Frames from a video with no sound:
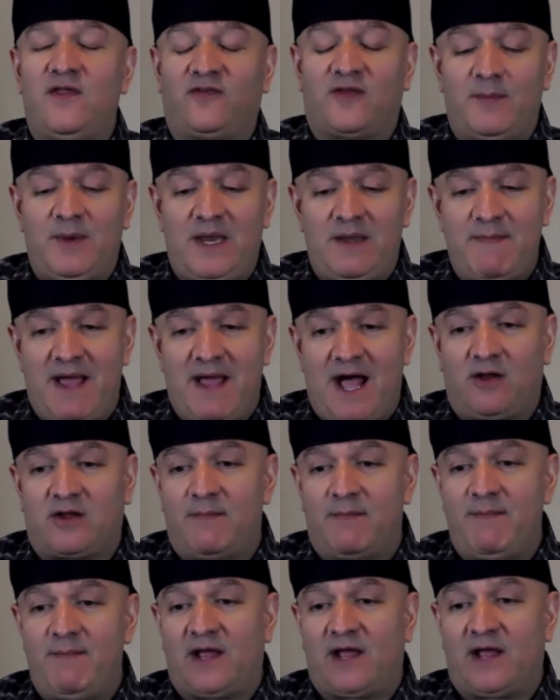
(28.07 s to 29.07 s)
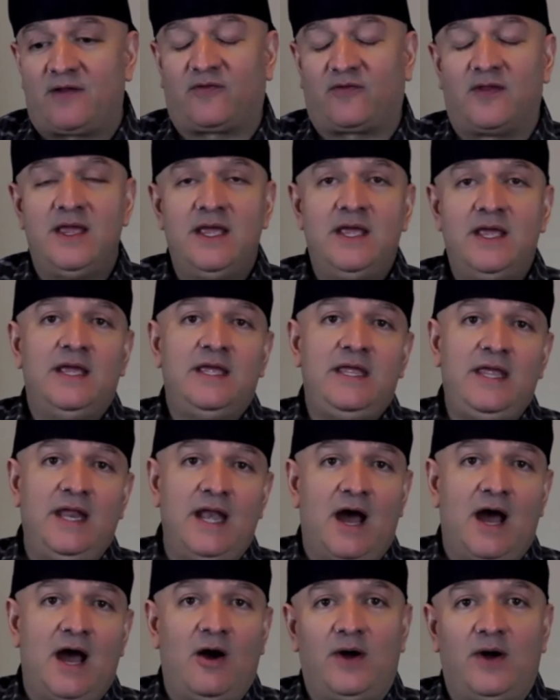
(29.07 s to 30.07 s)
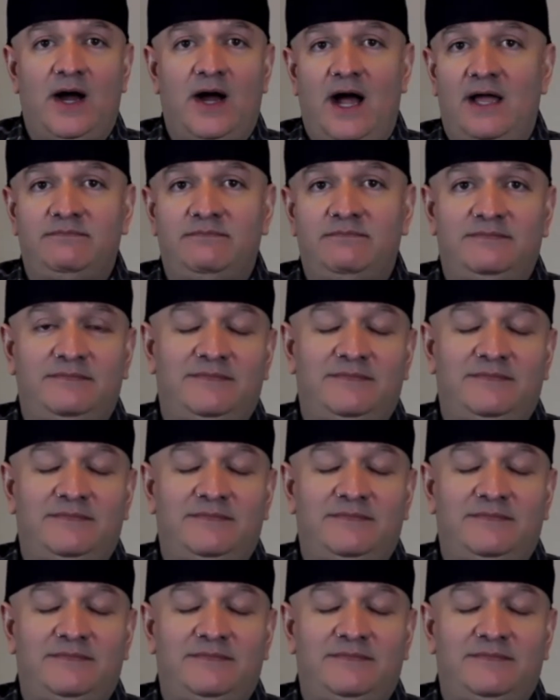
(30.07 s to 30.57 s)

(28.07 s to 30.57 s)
I mean, Malcolm X, you know, uh,